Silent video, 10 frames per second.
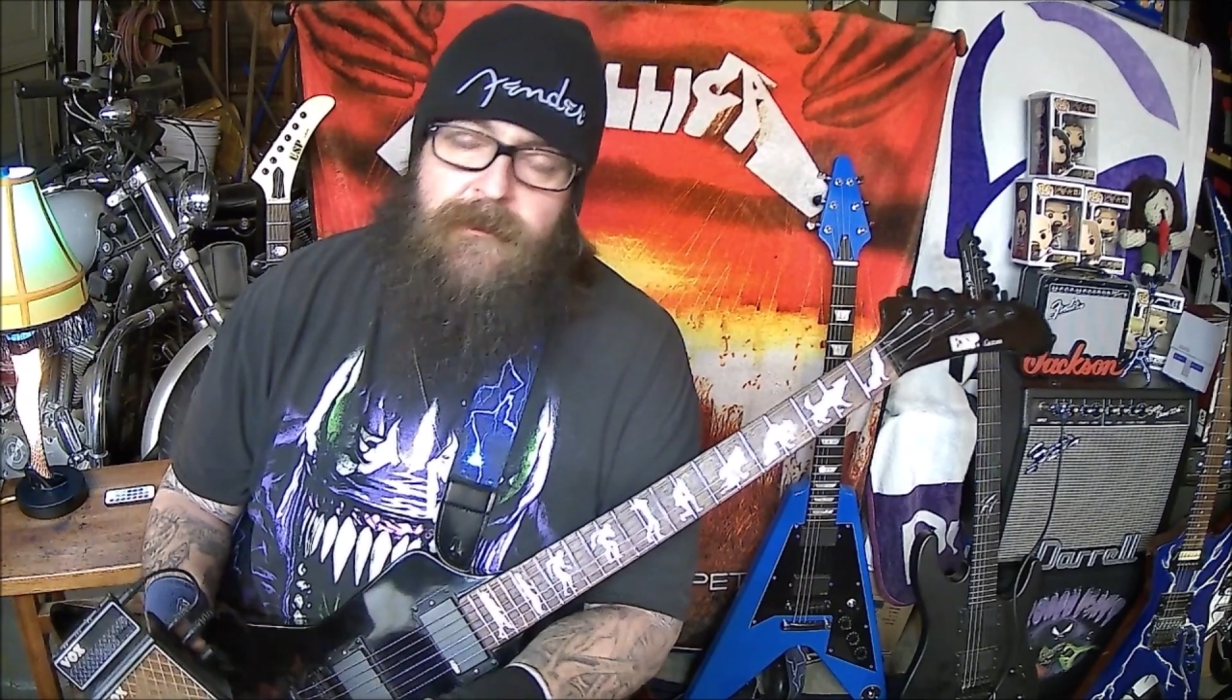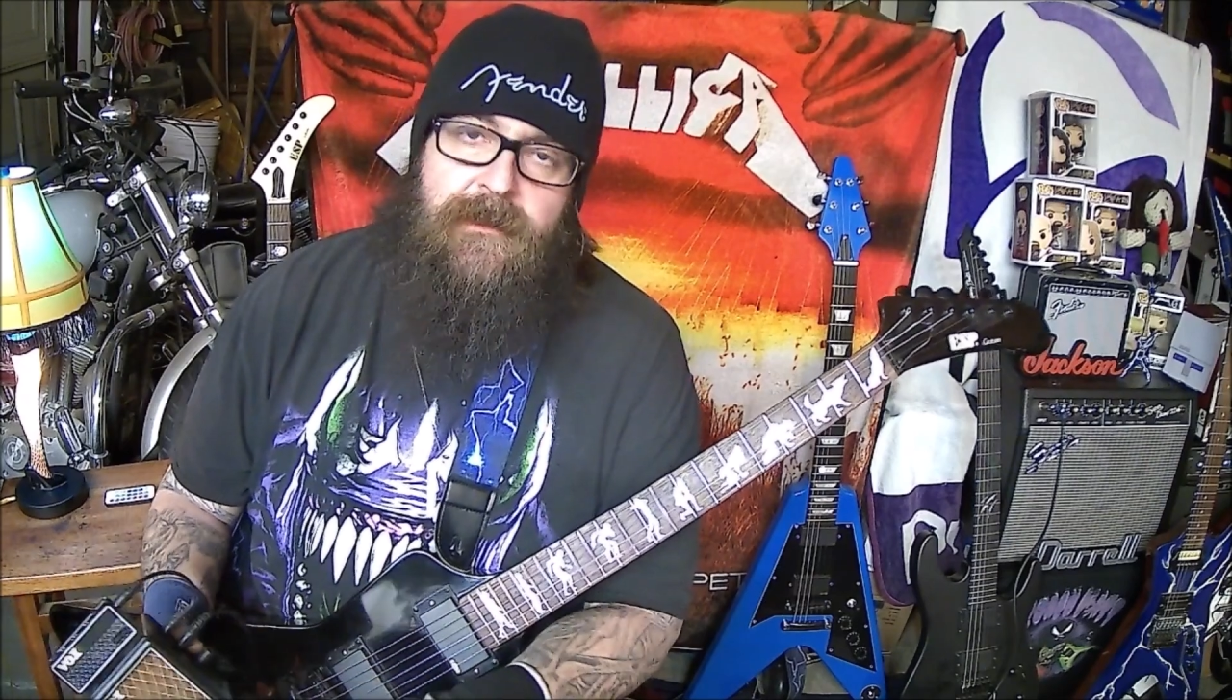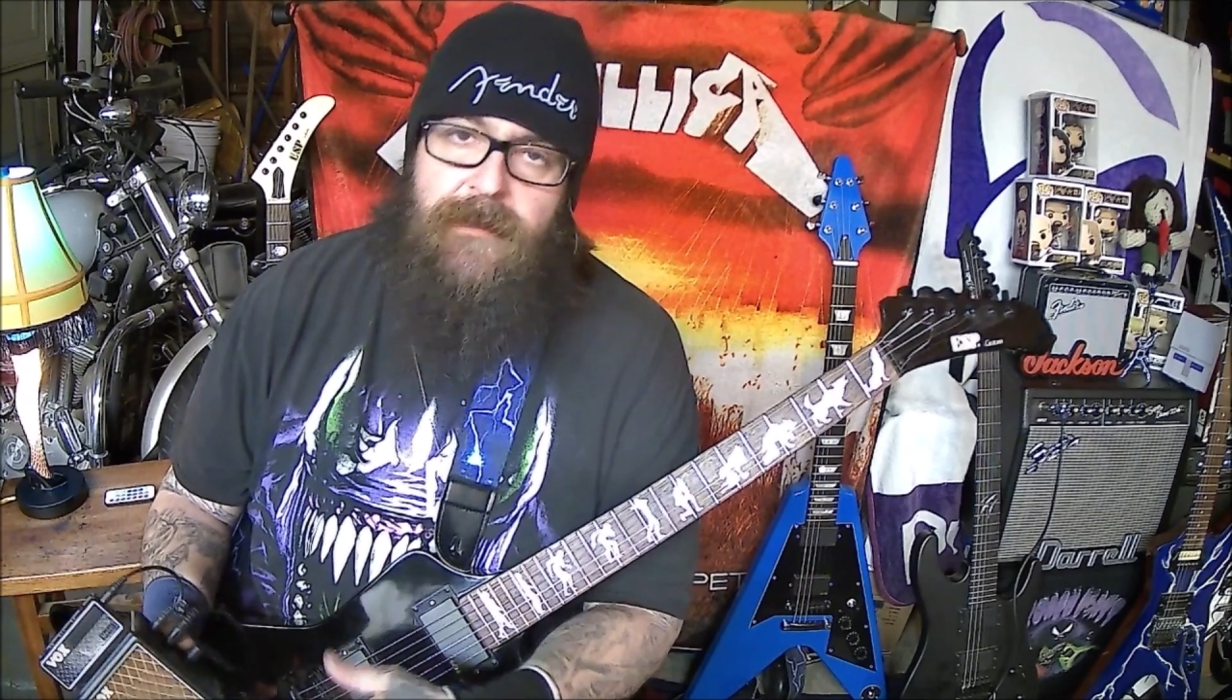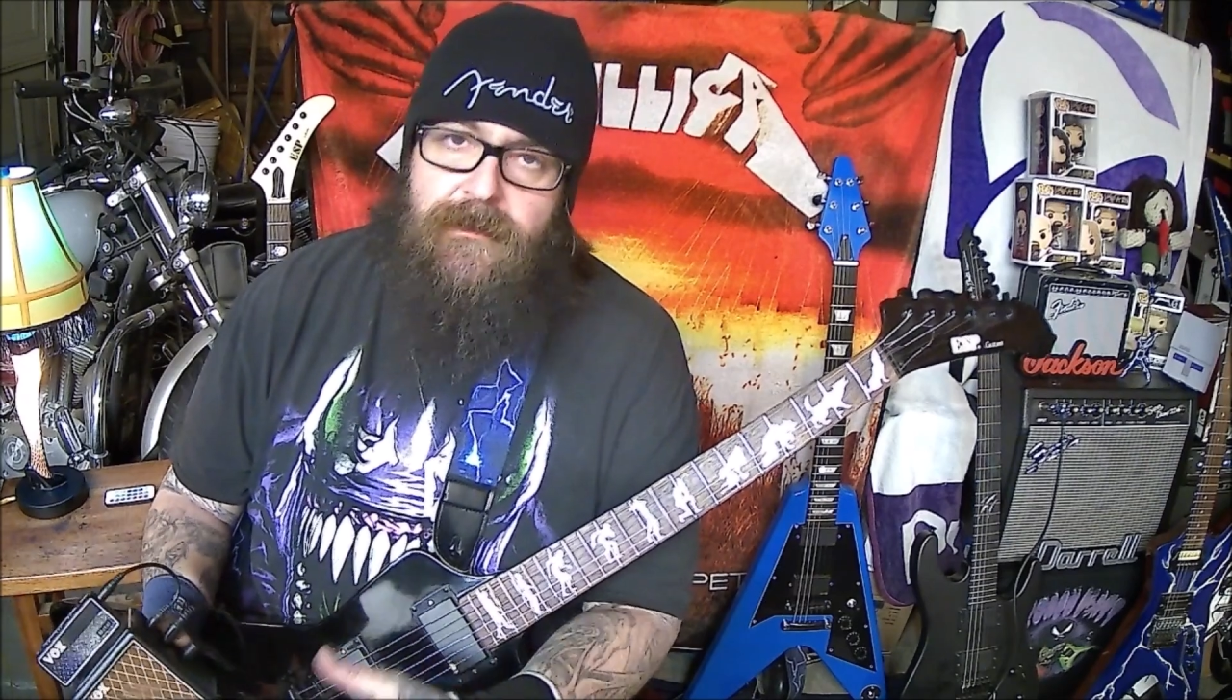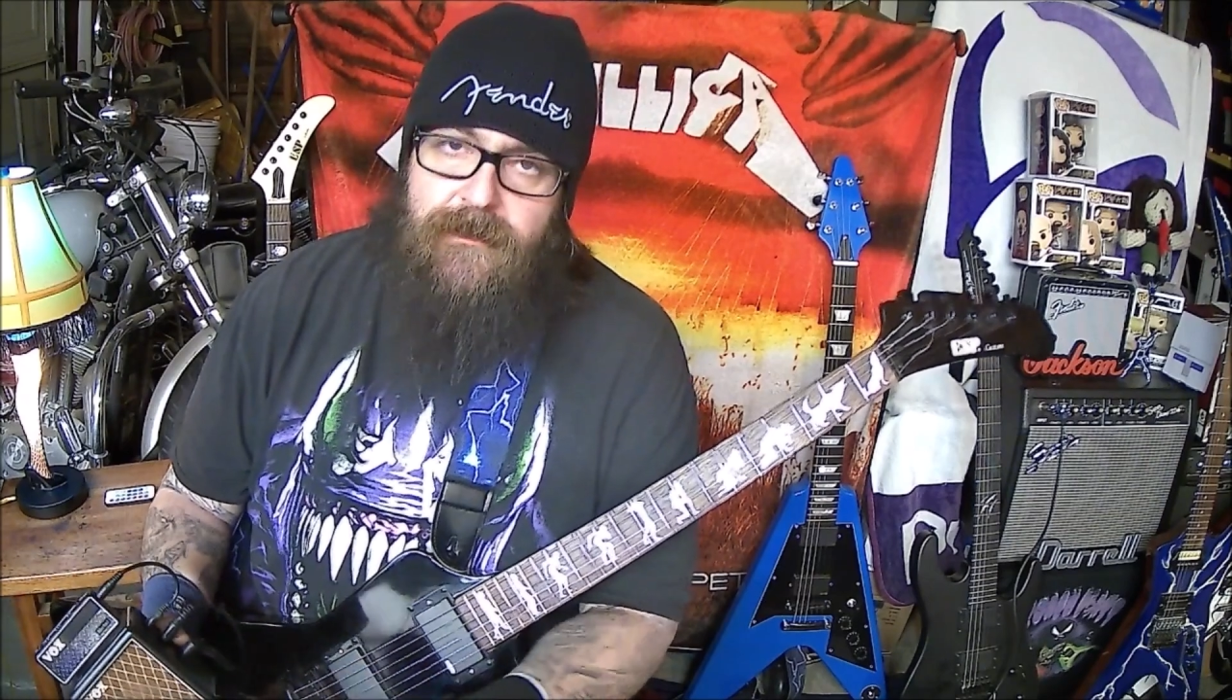to
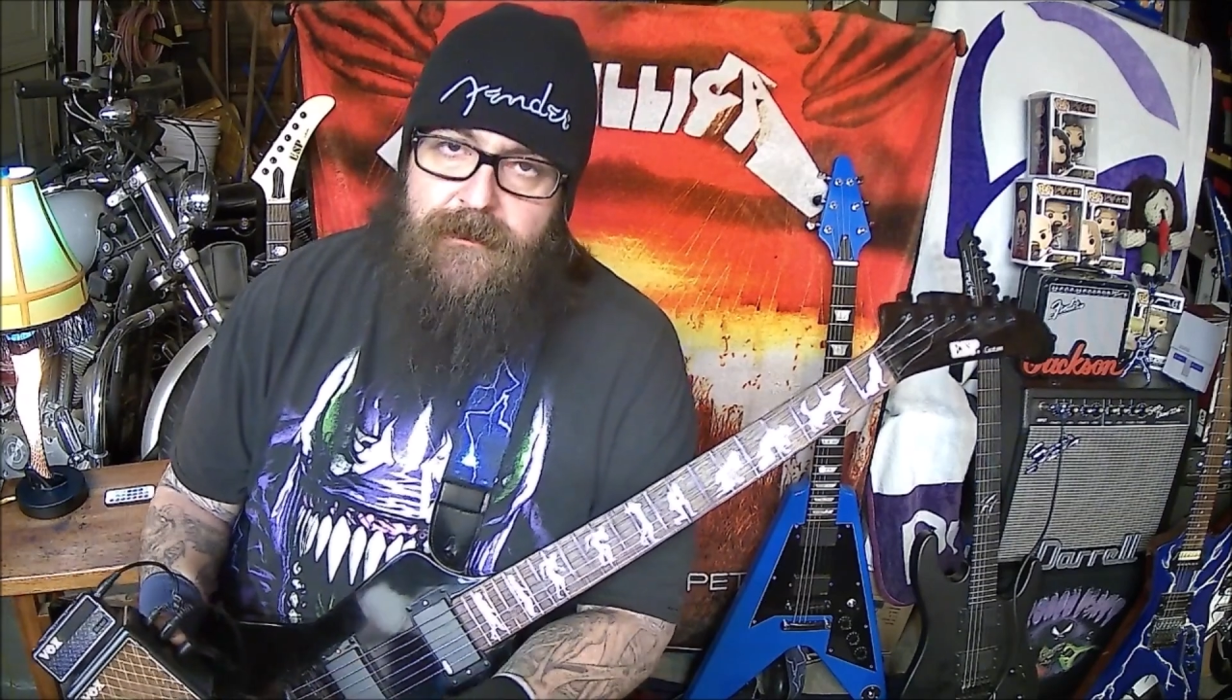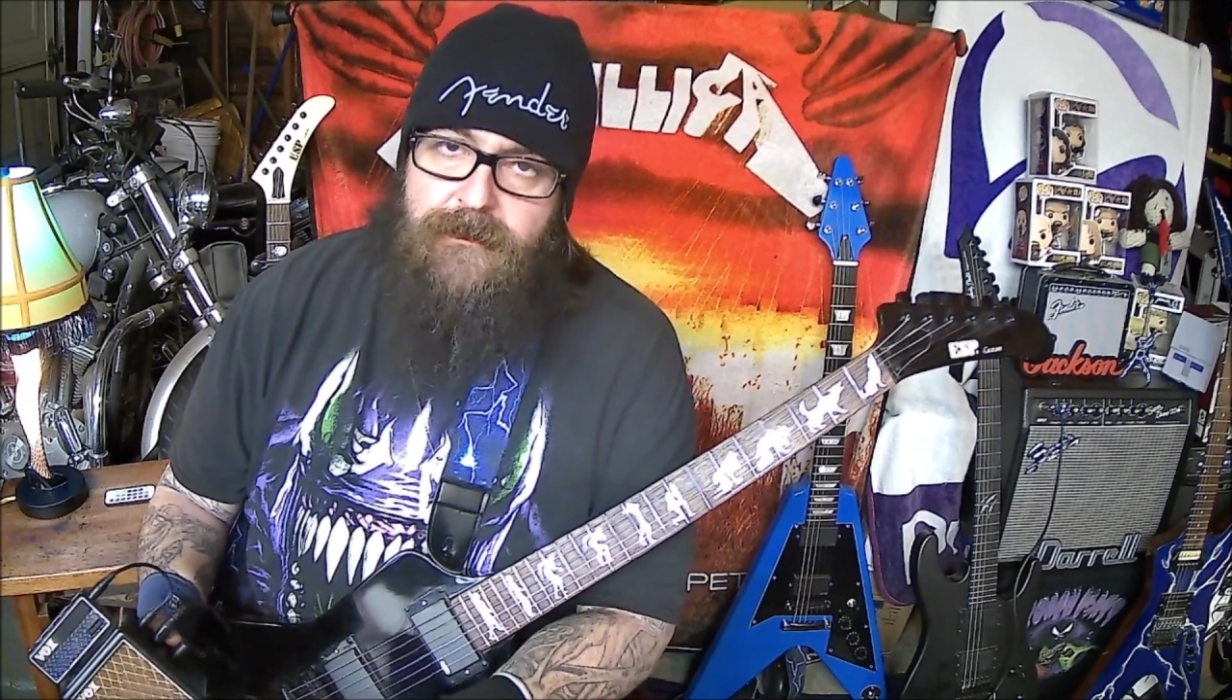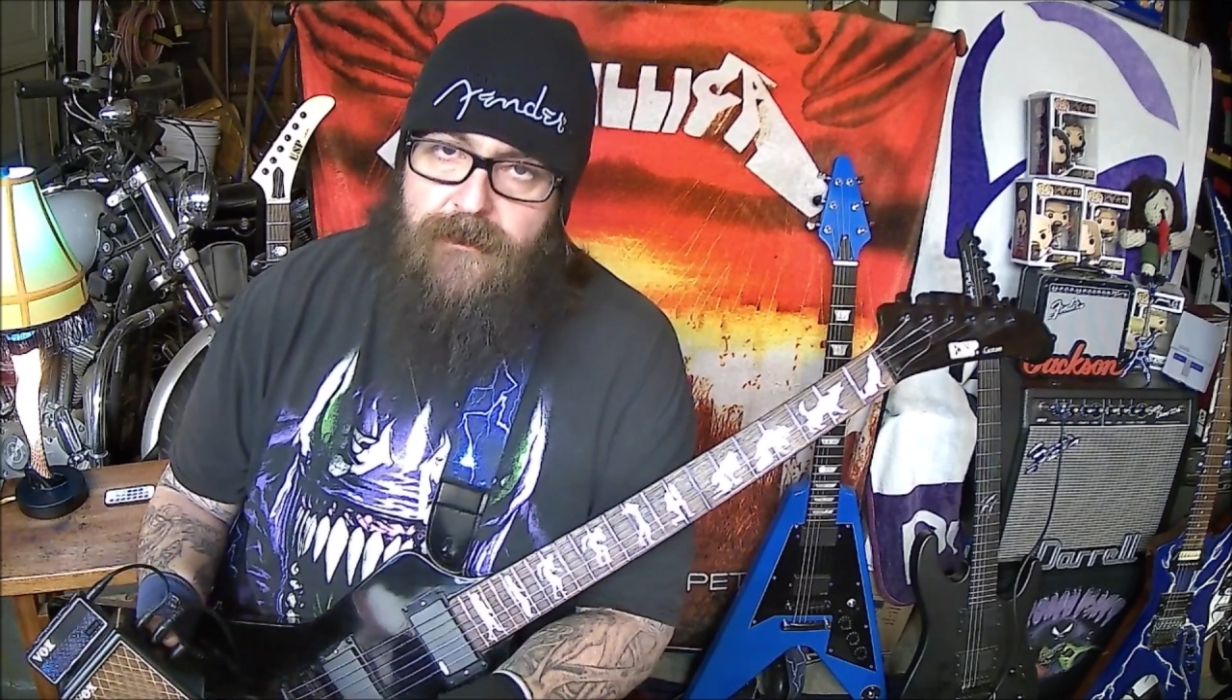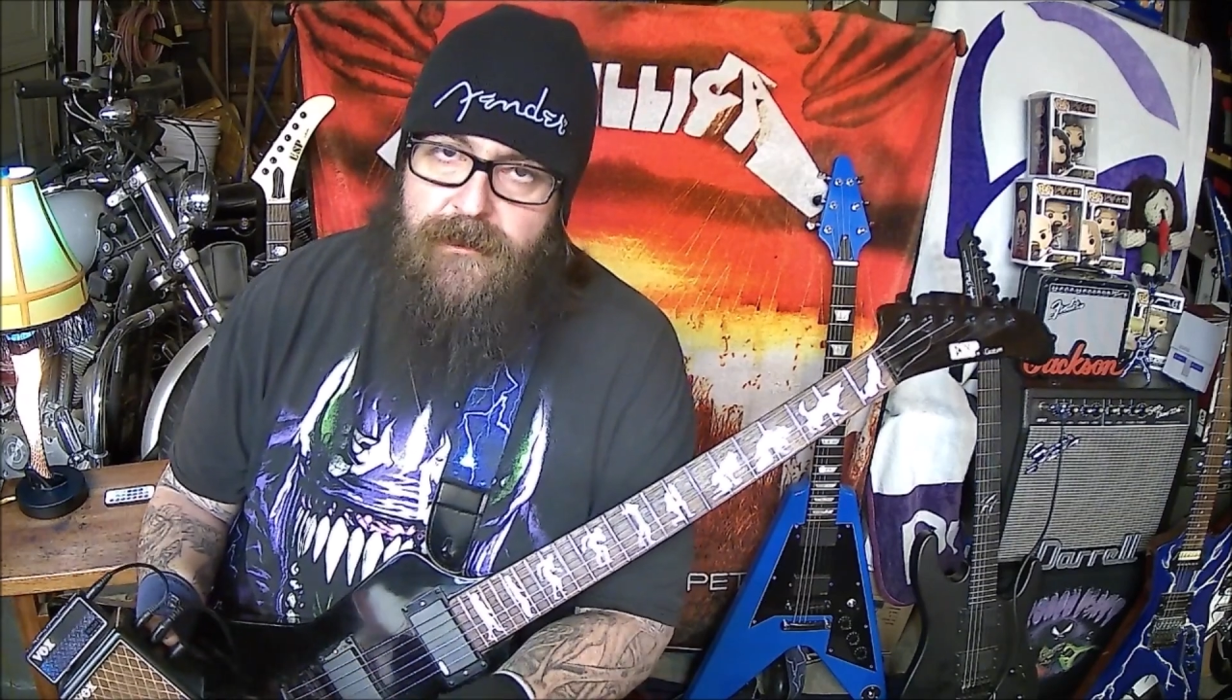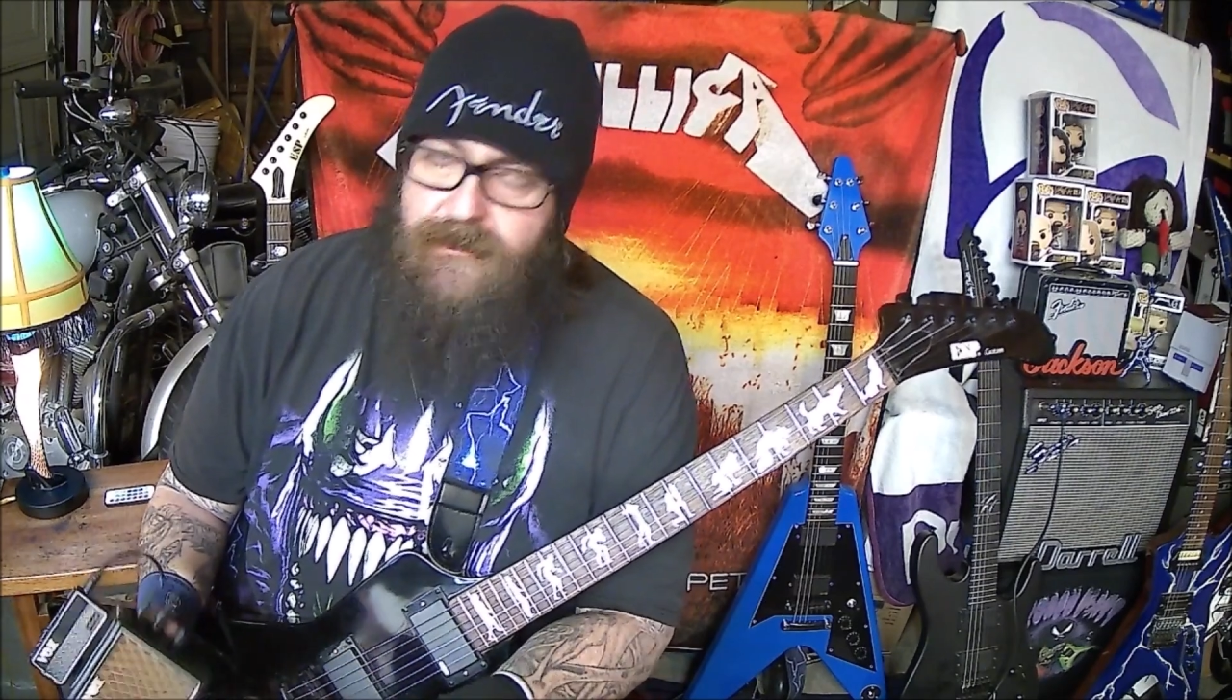built-in
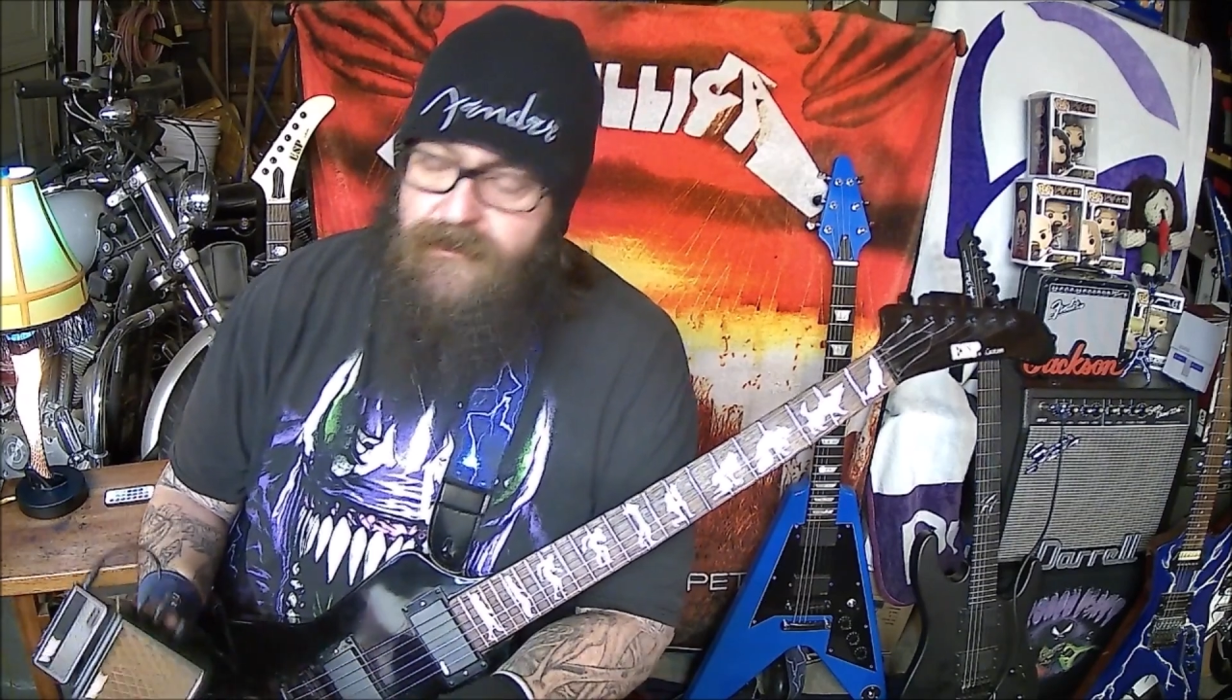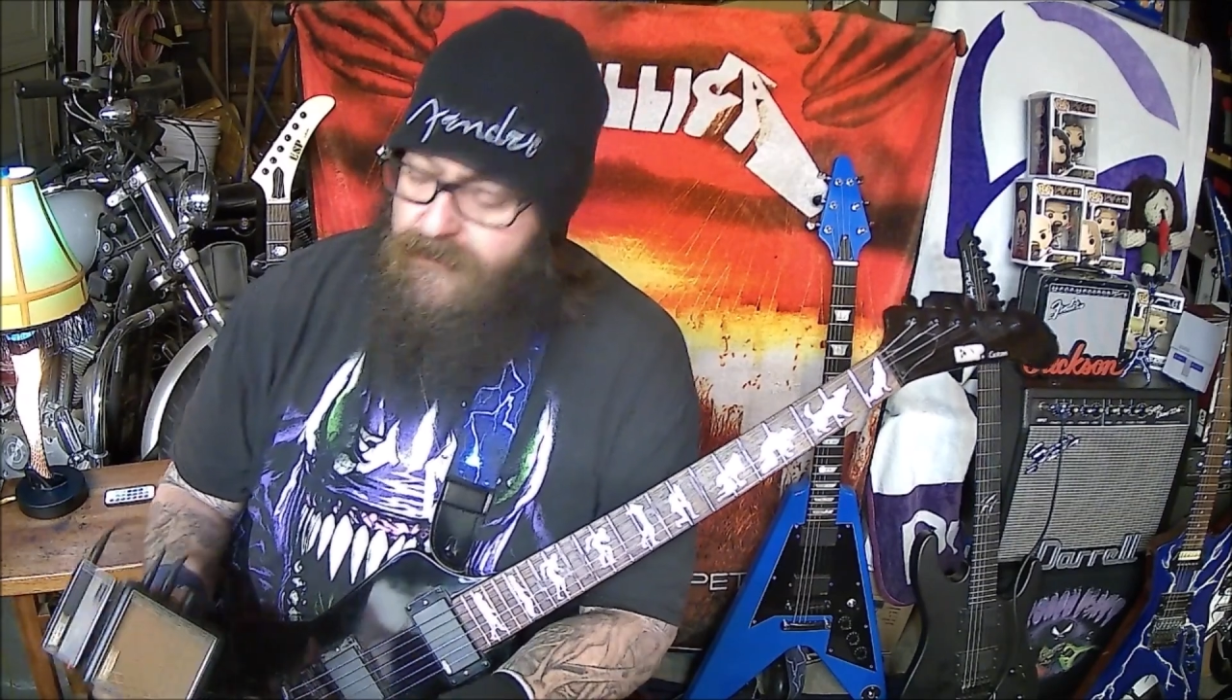distortions,